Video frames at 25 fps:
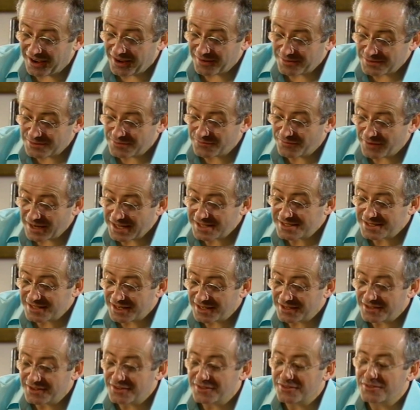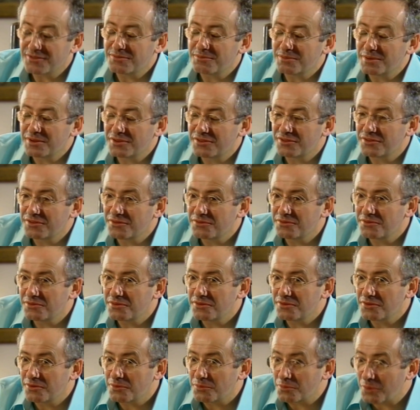I was fascinated
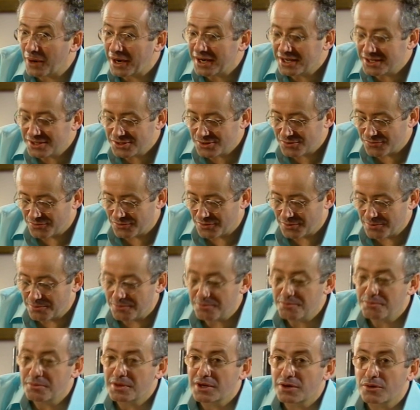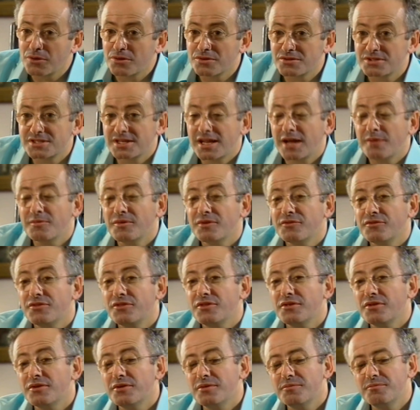with the range of them because some
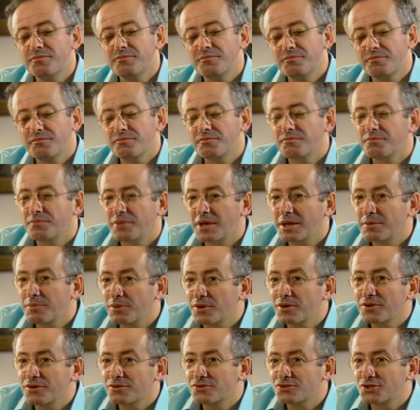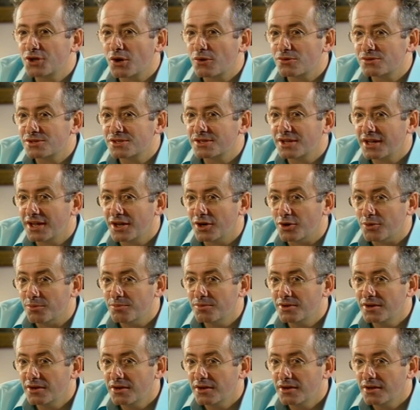of the people you'd chosen to
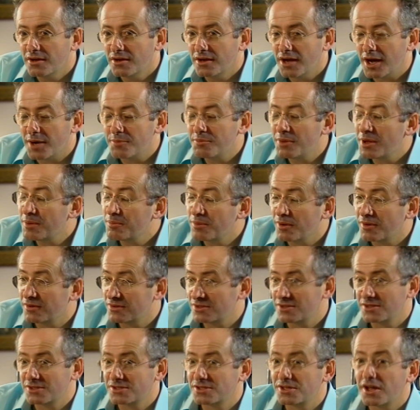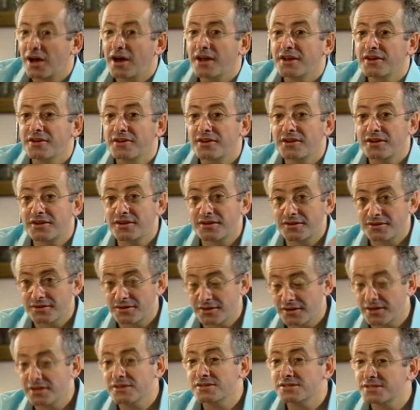help are people that society
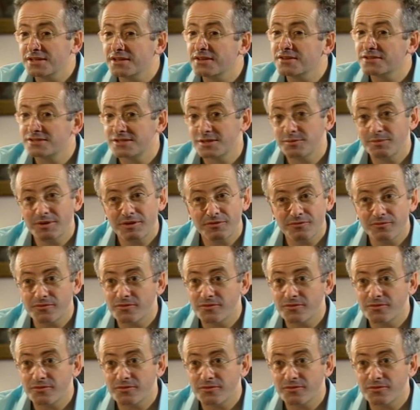considers to be